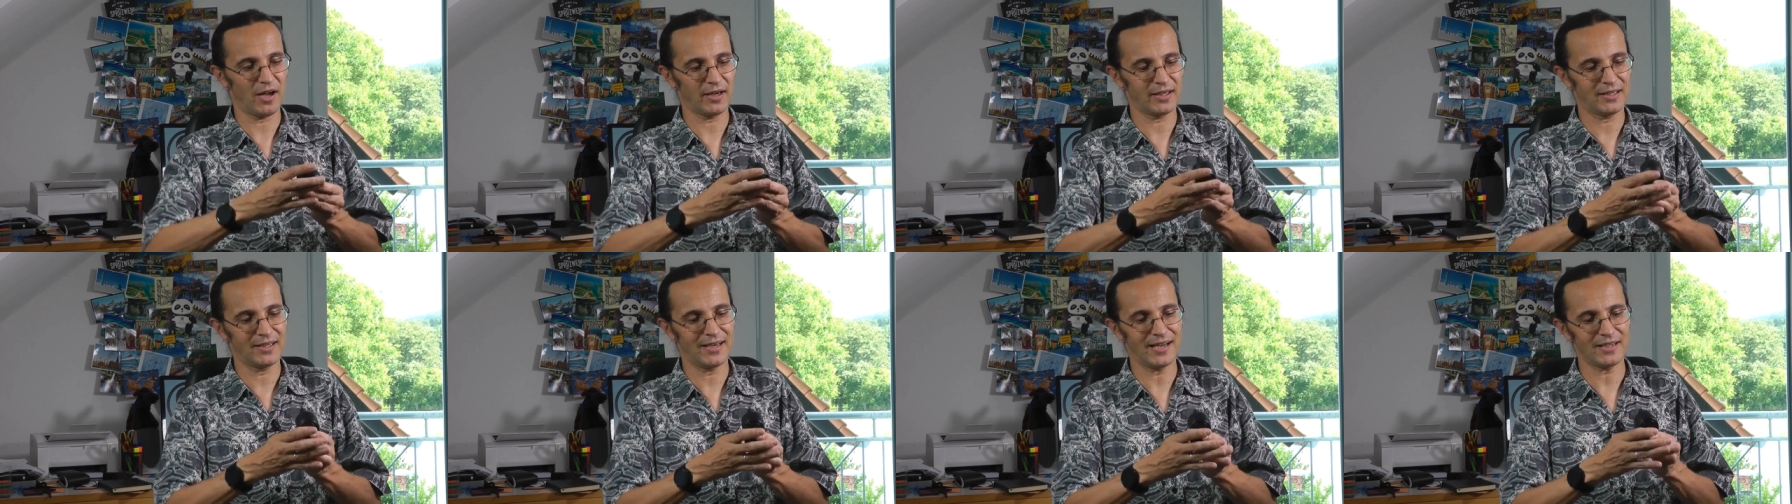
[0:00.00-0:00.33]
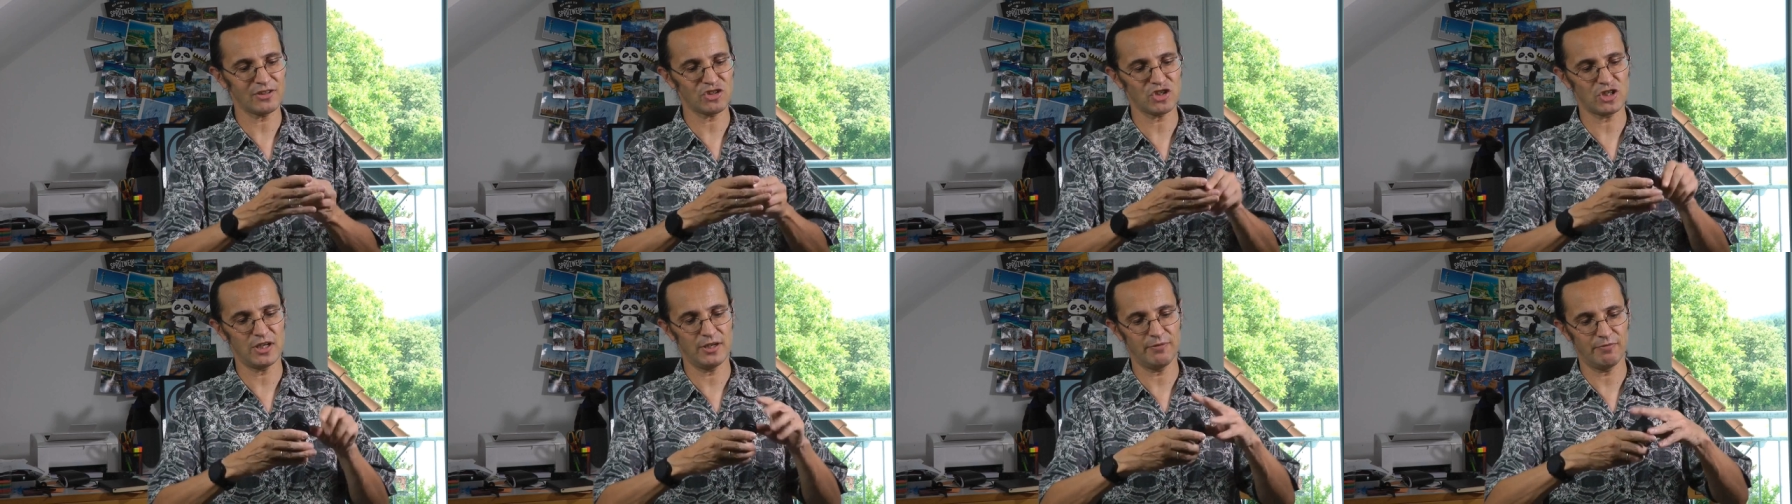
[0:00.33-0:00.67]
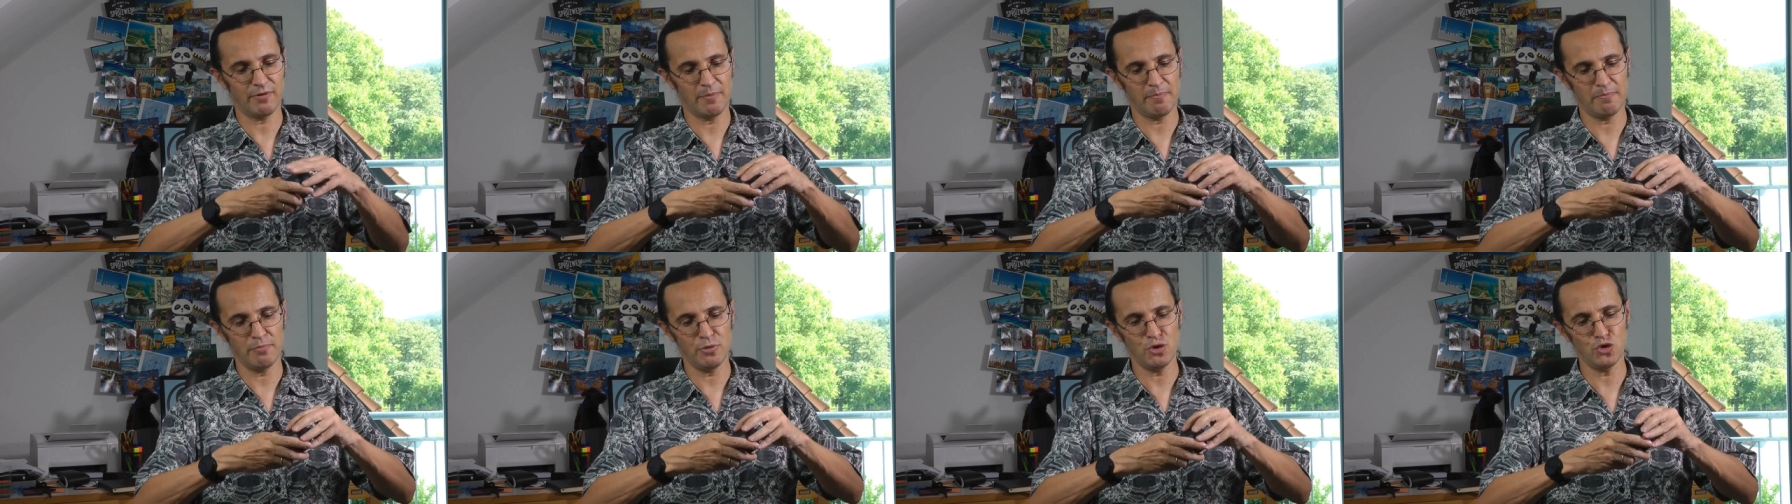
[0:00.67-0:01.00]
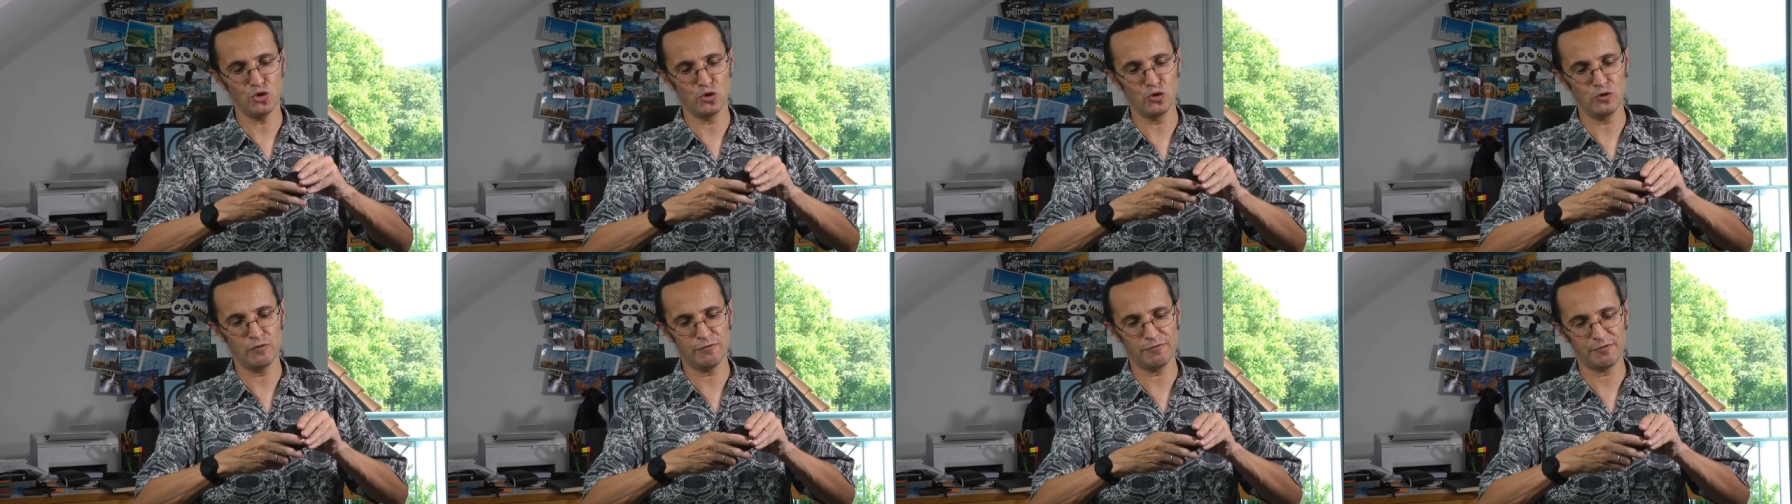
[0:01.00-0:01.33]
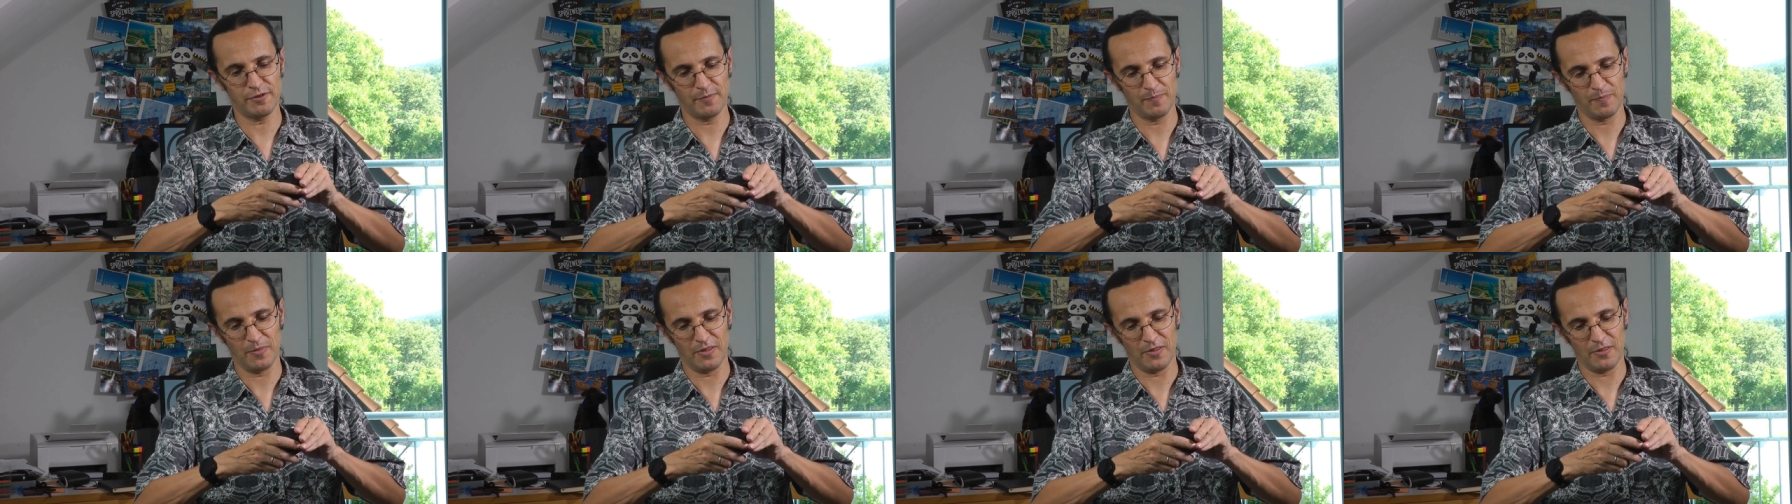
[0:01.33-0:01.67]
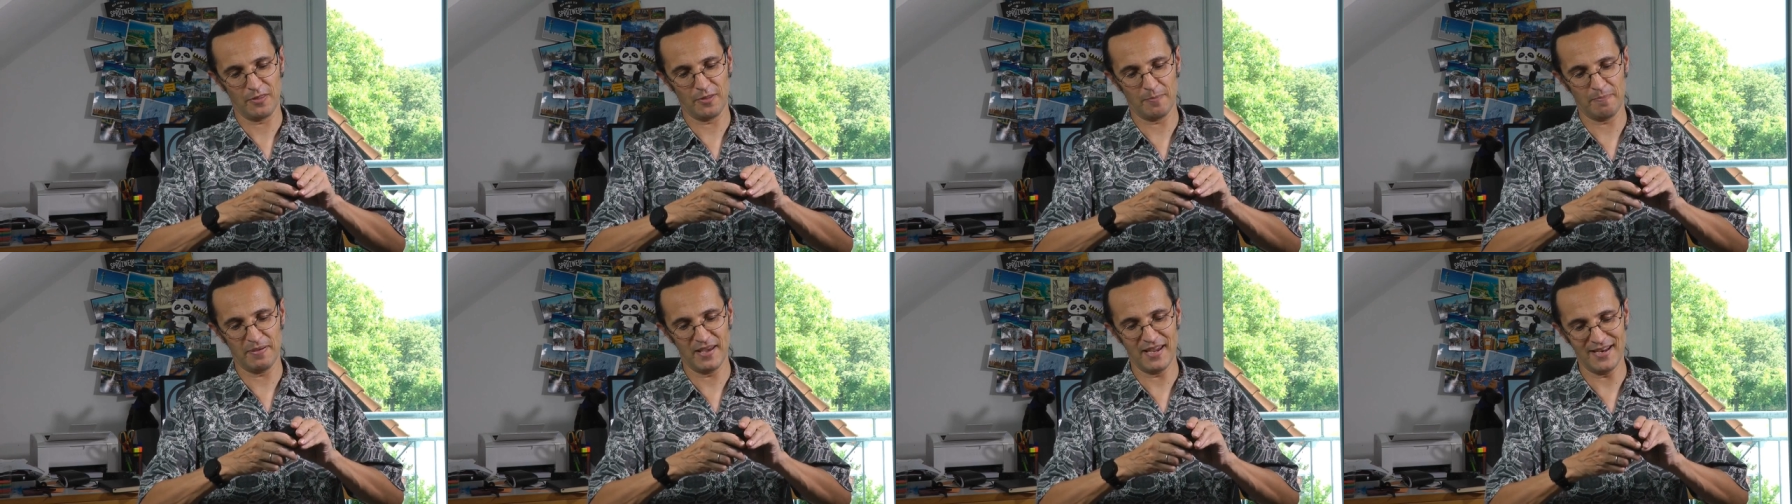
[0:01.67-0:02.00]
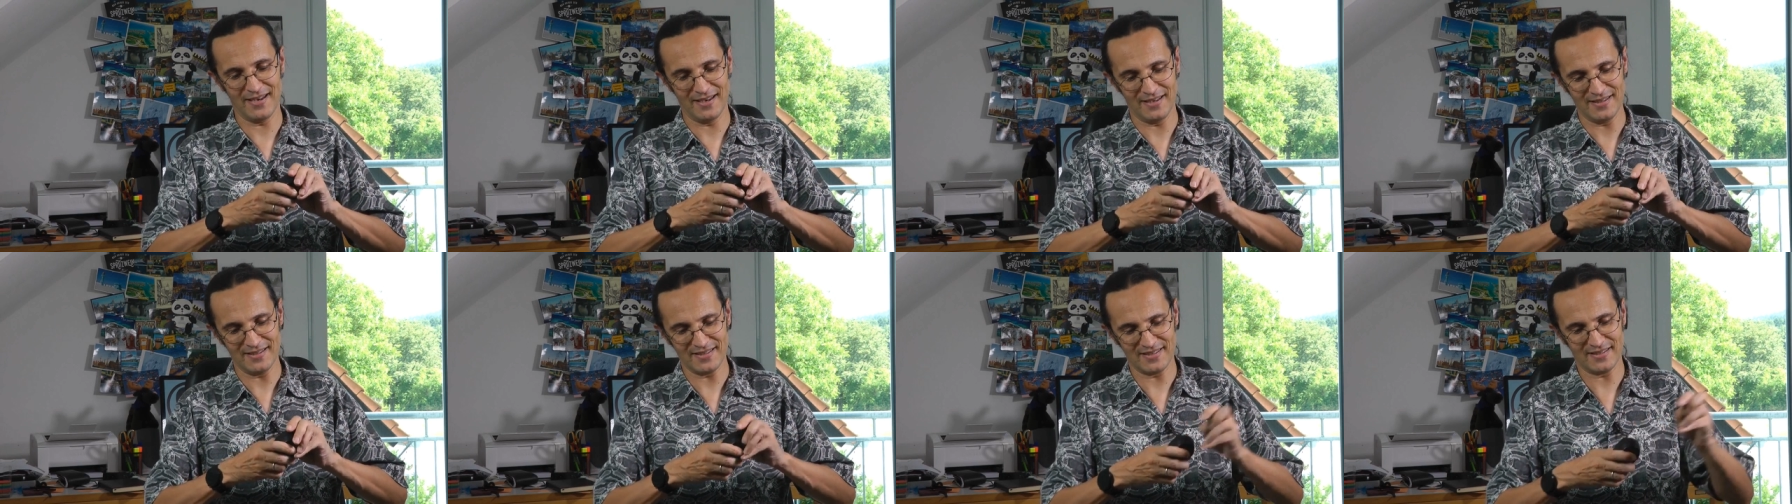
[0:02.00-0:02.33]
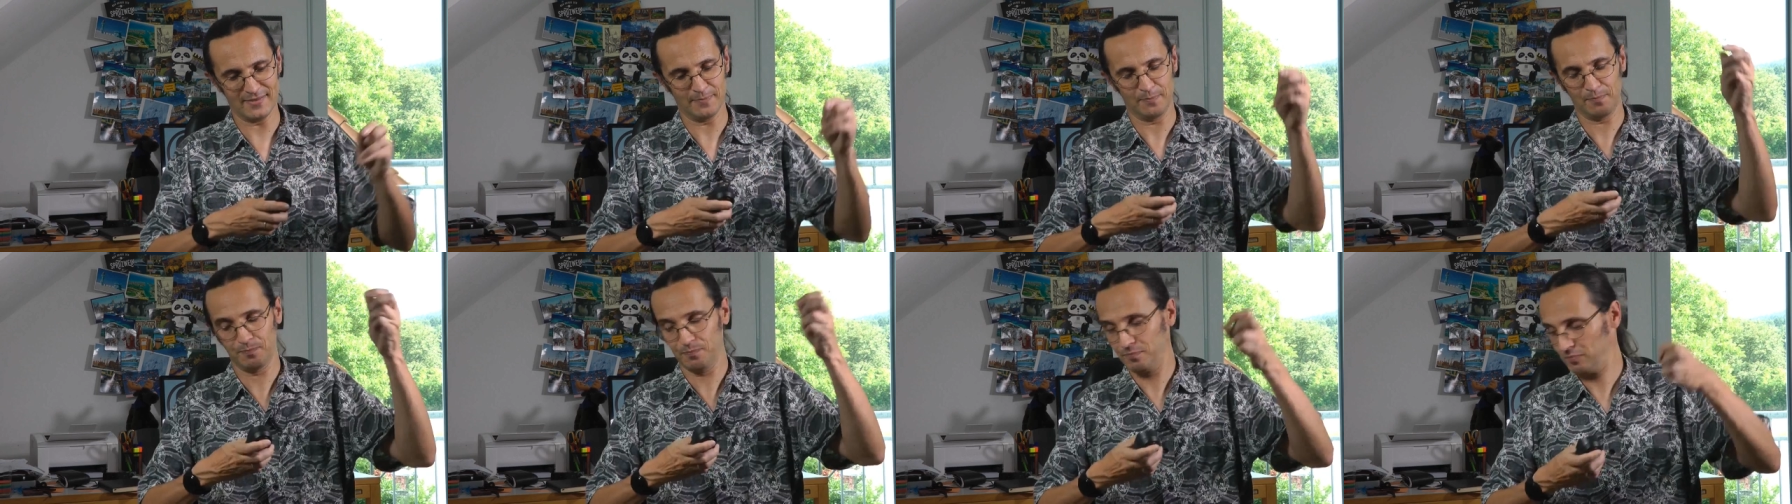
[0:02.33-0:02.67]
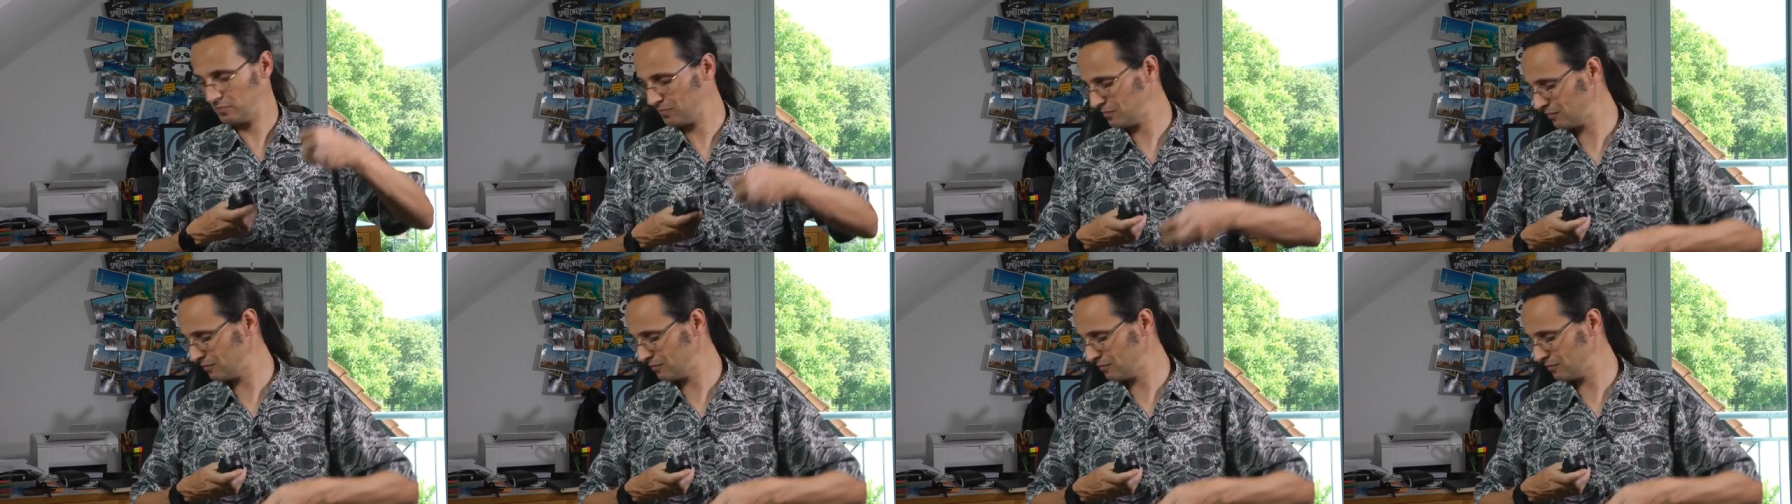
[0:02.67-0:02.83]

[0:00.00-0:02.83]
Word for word: I can actually remove the pins